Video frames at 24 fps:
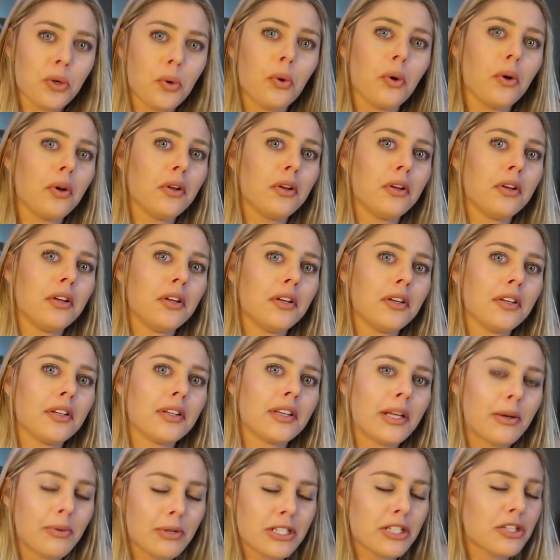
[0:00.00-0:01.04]
toll.
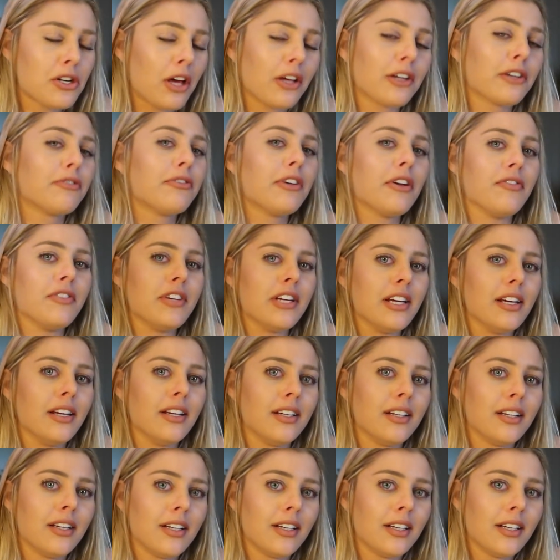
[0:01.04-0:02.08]
There was $1.50.
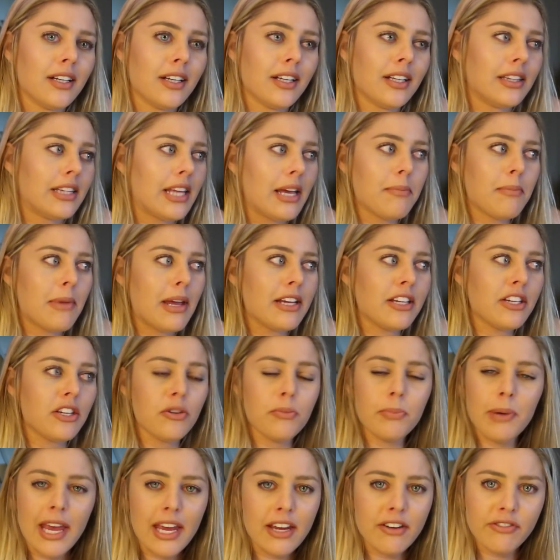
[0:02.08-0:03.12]
They make
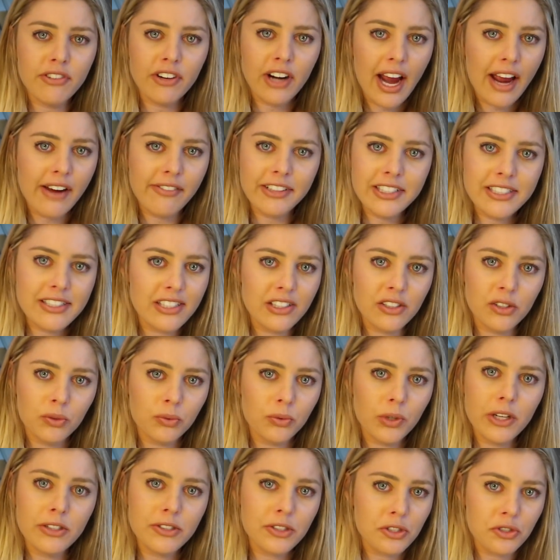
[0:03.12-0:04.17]
you pay for every single
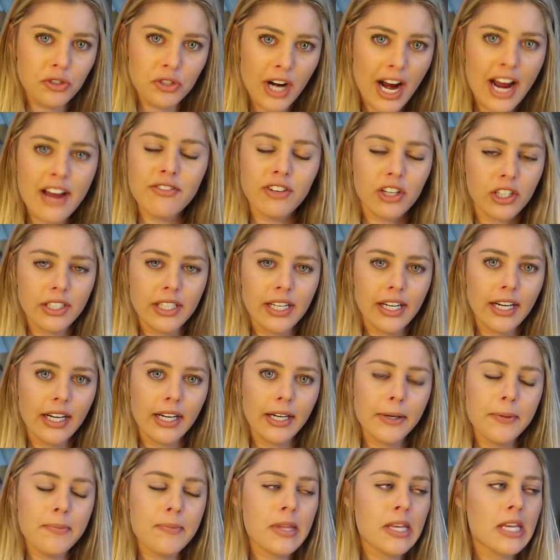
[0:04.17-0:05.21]
road you drive on
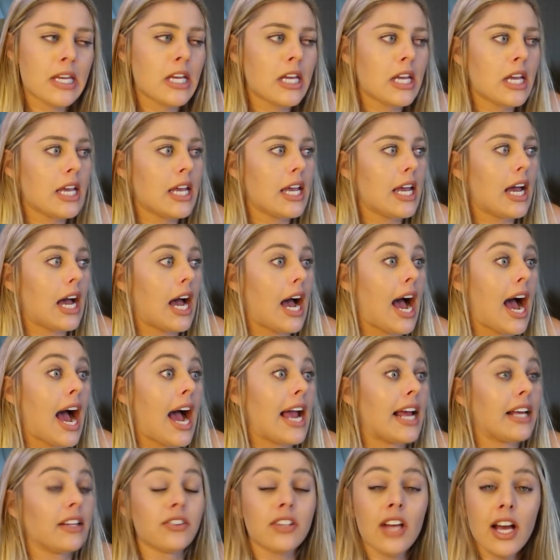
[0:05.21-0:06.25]
here.
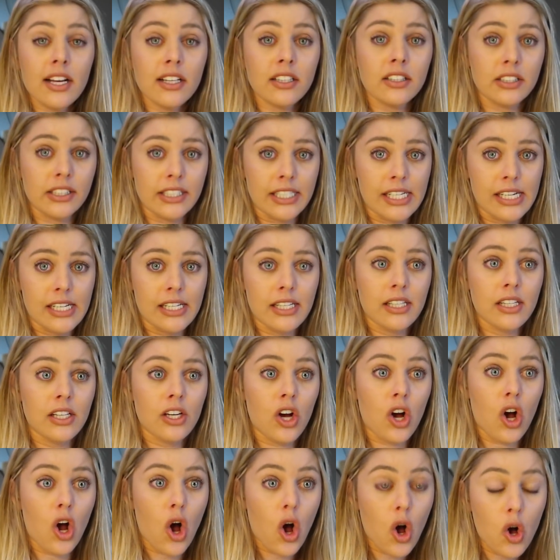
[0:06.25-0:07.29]
I luckily
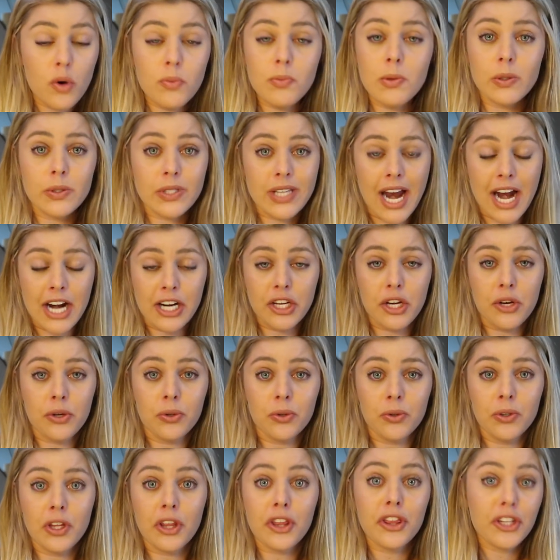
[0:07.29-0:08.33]
almost had to go
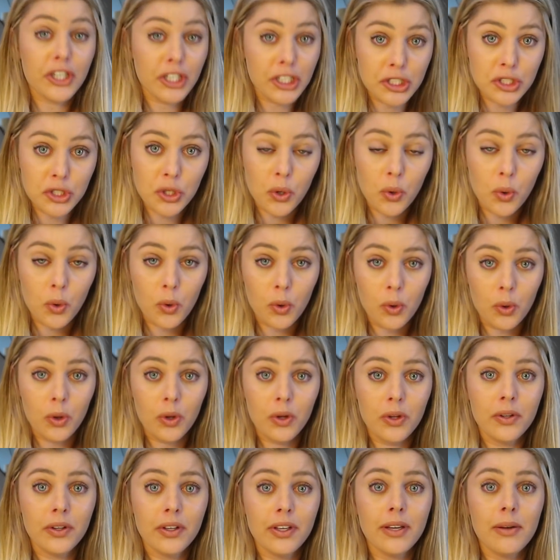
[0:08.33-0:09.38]
through a third
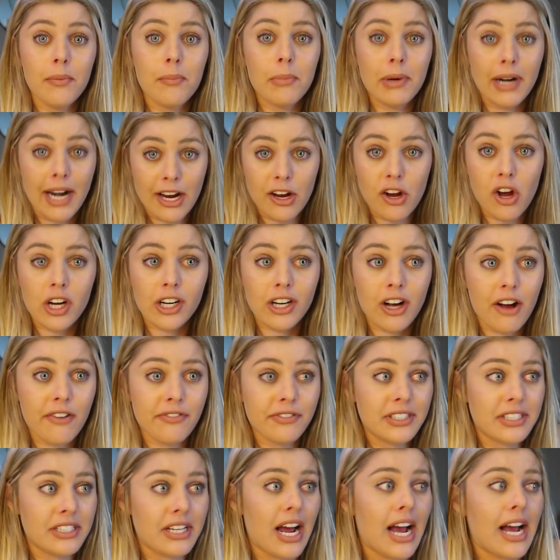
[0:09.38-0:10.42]
toll, but I got
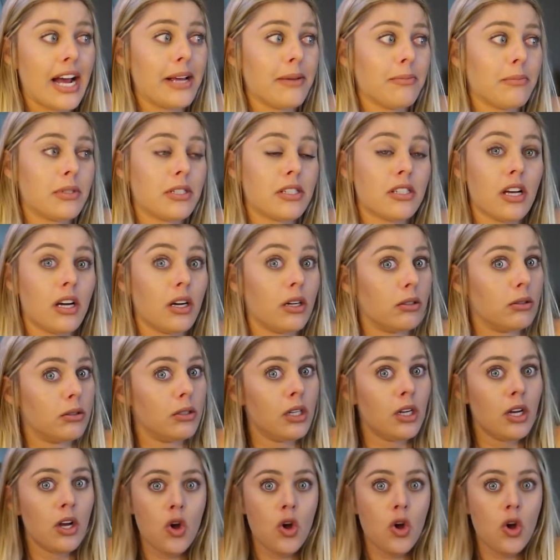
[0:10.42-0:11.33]
off in time, so